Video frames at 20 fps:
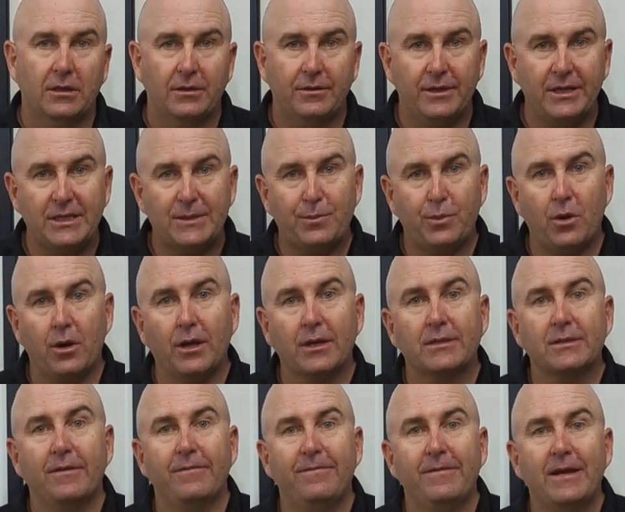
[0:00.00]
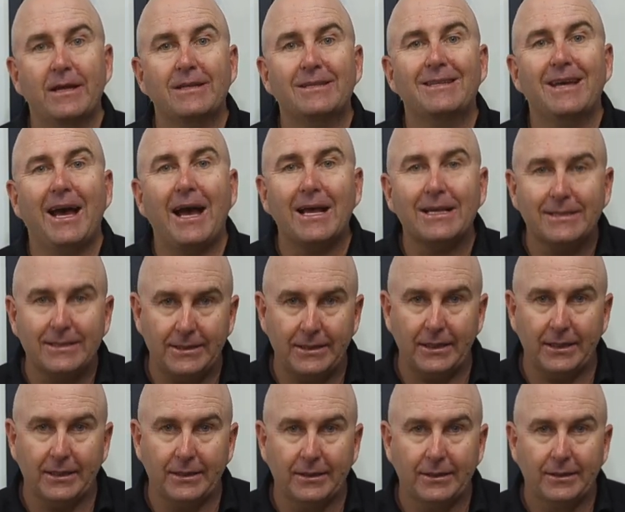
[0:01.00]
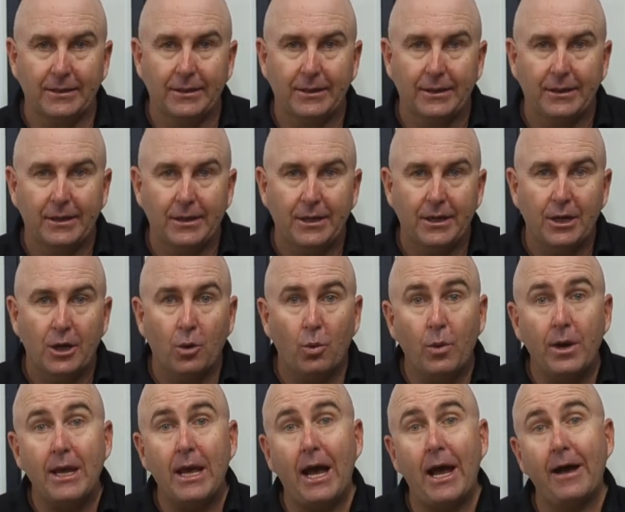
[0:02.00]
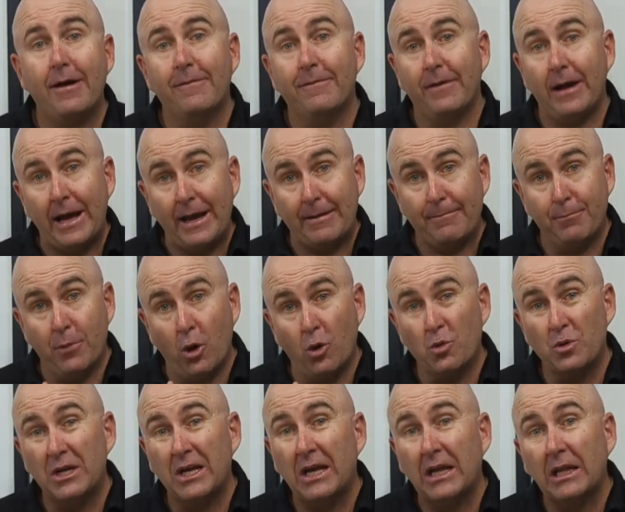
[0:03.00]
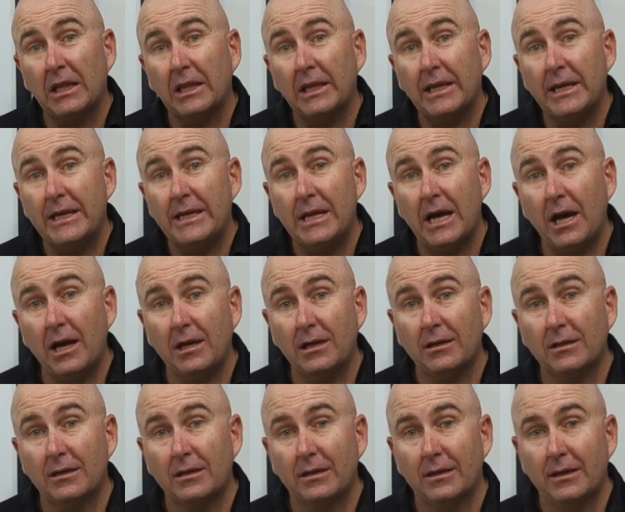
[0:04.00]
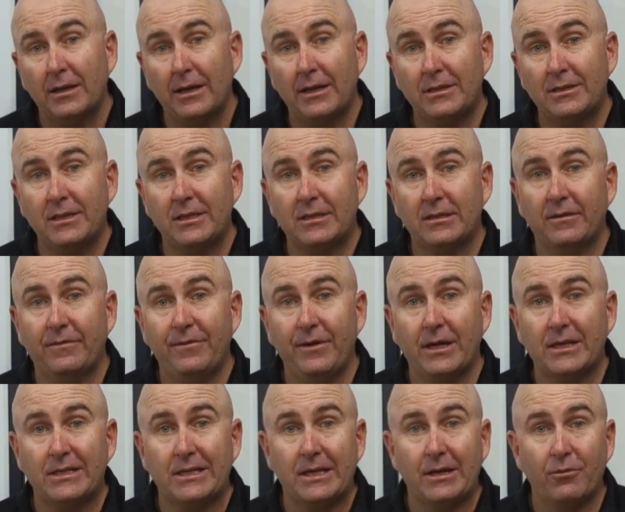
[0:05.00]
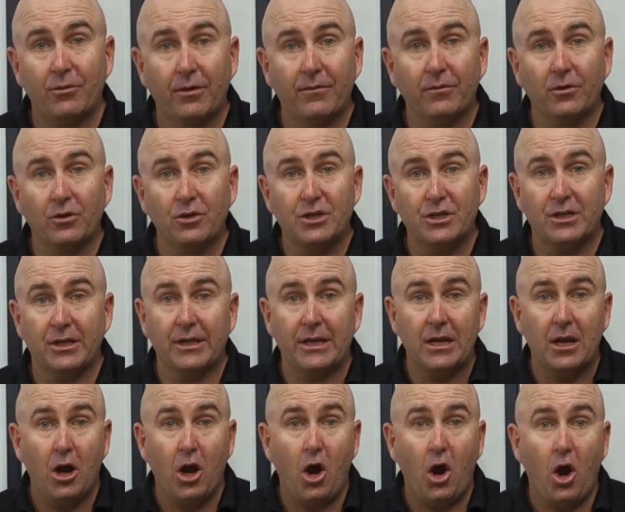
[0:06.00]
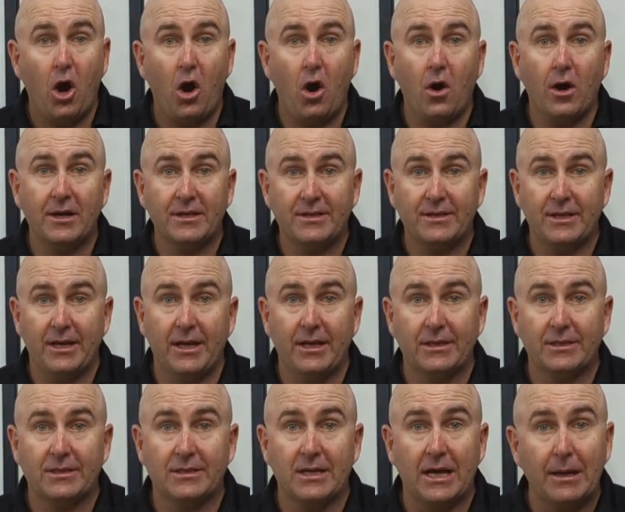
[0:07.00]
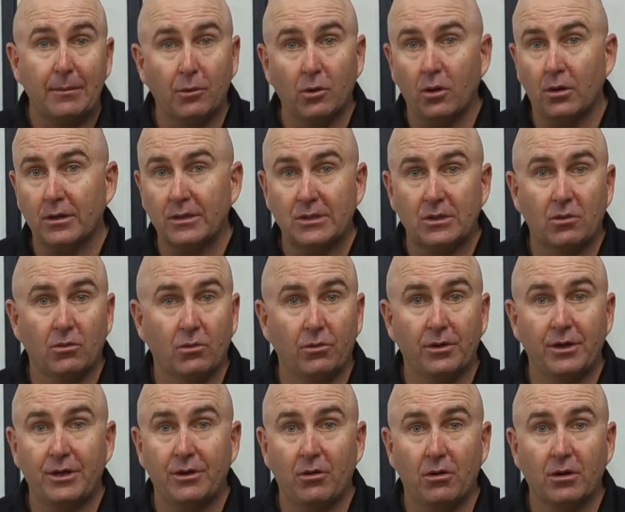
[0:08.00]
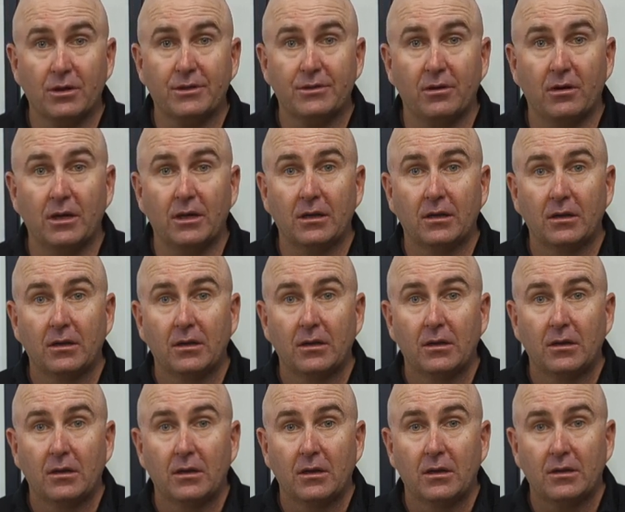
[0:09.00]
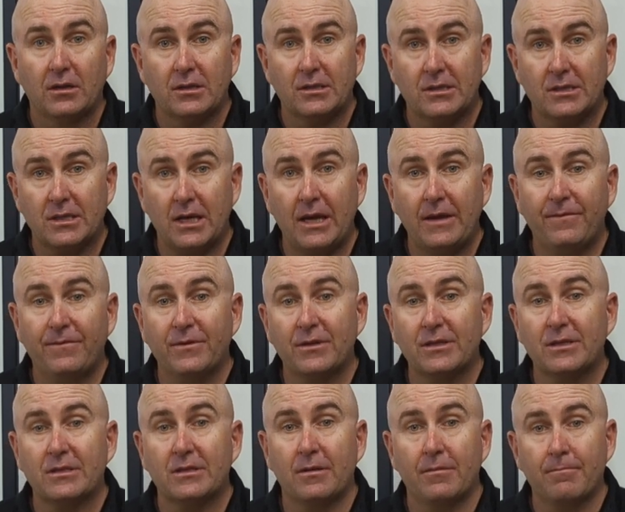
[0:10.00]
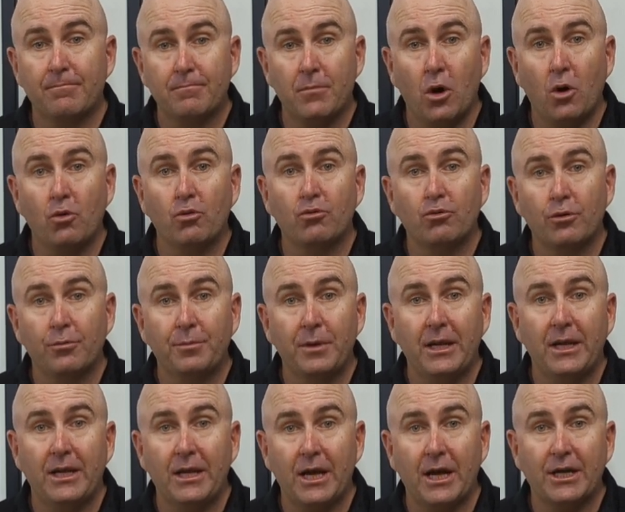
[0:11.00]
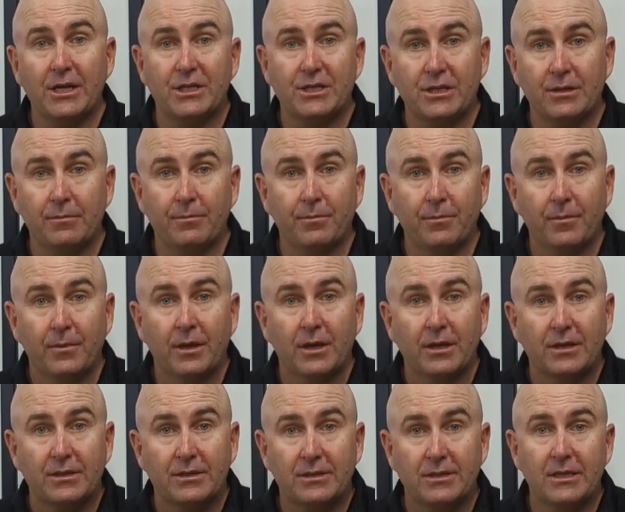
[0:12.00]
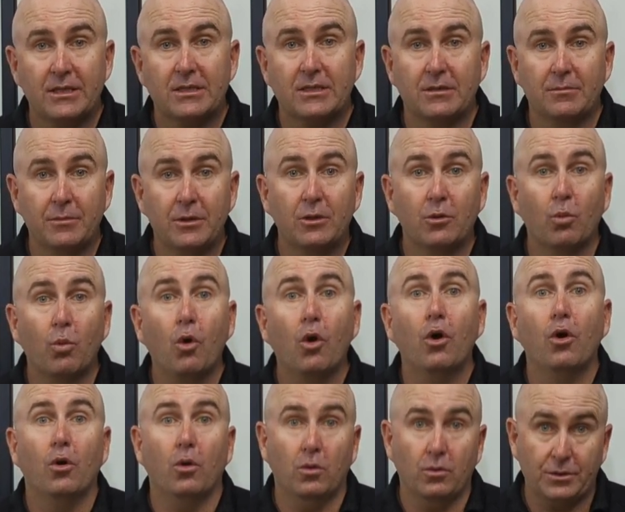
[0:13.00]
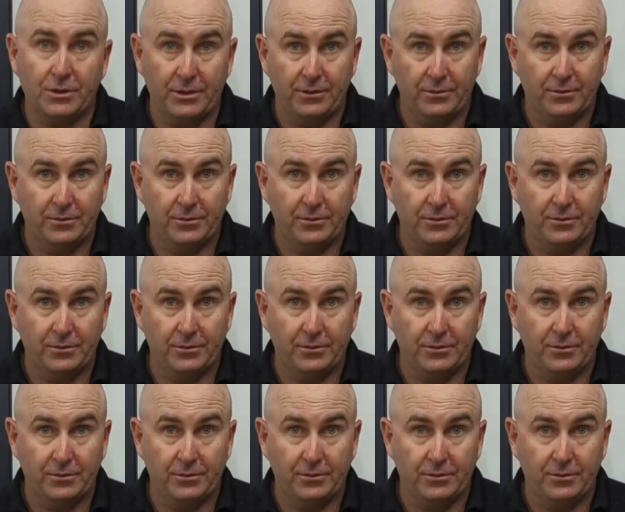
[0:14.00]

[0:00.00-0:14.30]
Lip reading: These products are fantastic. We have a mold cleaner and disinfectant, a revolutionary high sand, stabilized chlorine dioxide, the safest mold remediation system in the world.